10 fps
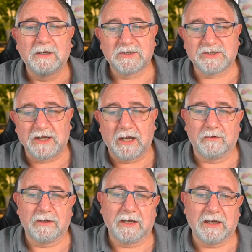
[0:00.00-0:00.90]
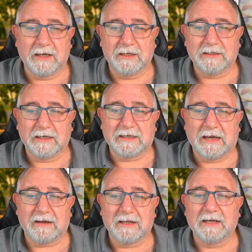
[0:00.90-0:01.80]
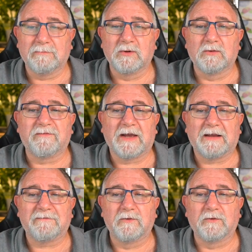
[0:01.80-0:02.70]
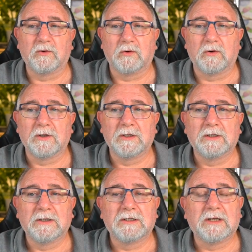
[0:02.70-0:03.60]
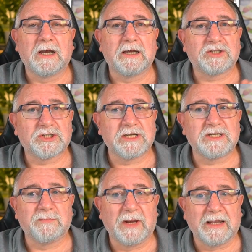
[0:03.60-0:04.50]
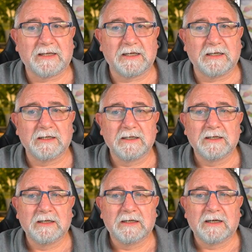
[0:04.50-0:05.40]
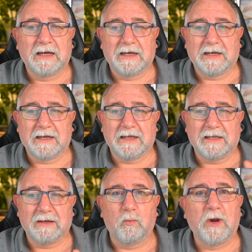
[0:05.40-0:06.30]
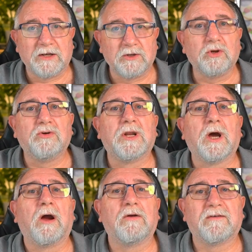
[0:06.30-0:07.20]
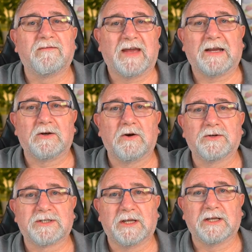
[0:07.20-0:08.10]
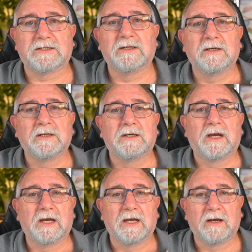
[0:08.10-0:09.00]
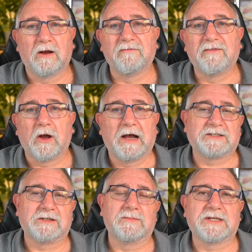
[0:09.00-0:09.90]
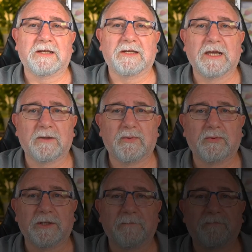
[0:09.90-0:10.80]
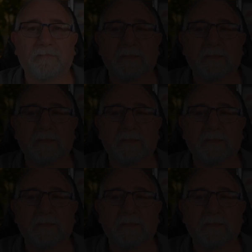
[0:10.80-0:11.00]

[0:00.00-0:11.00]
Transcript: So yeah, calculating milk fat for cheese making when you know the fat content of the items that you're going to put in.